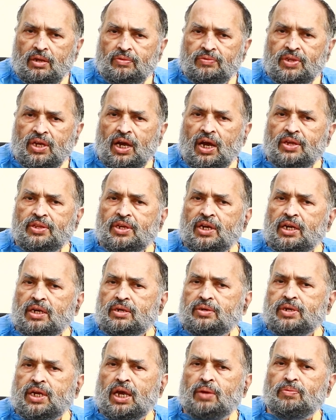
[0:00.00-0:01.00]
The
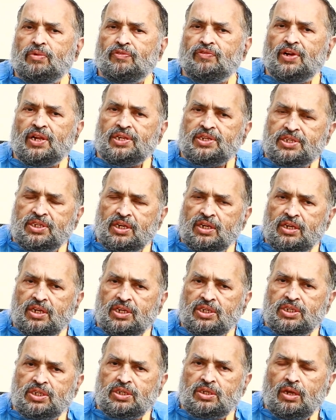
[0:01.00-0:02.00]
other type of ulcer
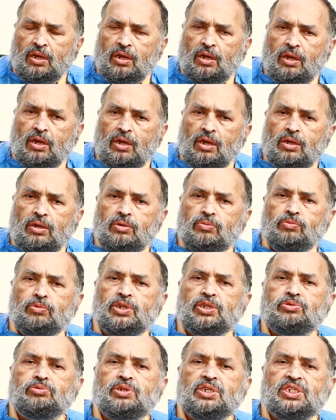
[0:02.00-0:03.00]
is
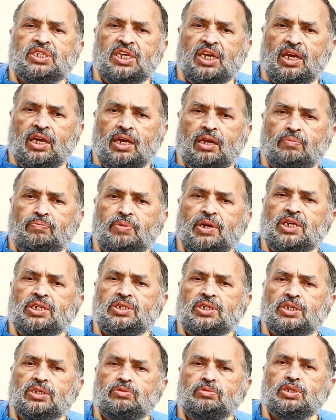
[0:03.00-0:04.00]
which we see in
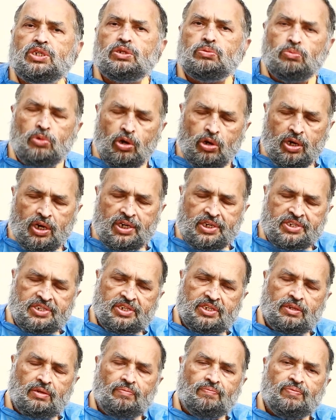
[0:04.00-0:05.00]
patients with
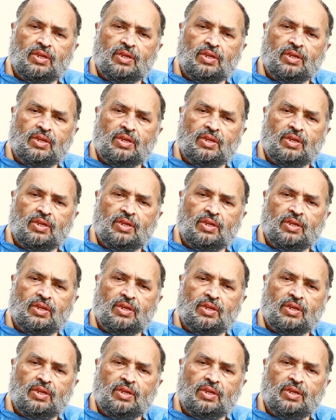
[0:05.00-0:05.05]
smokers.